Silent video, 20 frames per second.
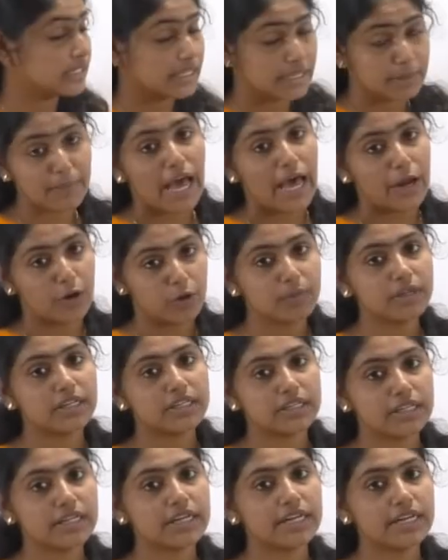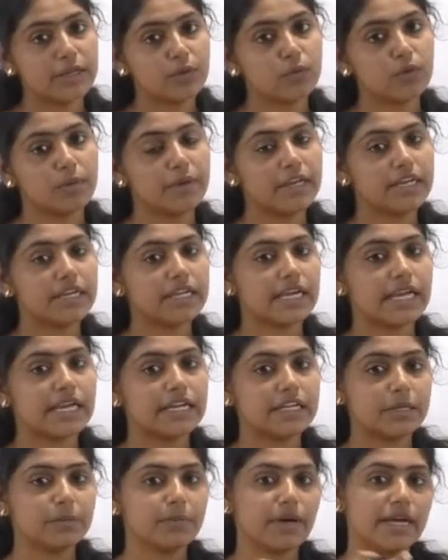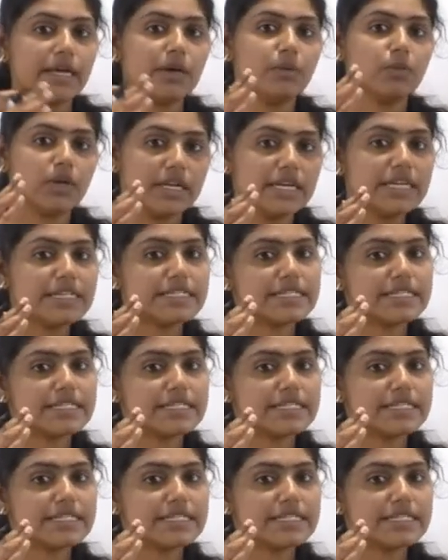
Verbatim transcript: barometer reading will be indicated by a very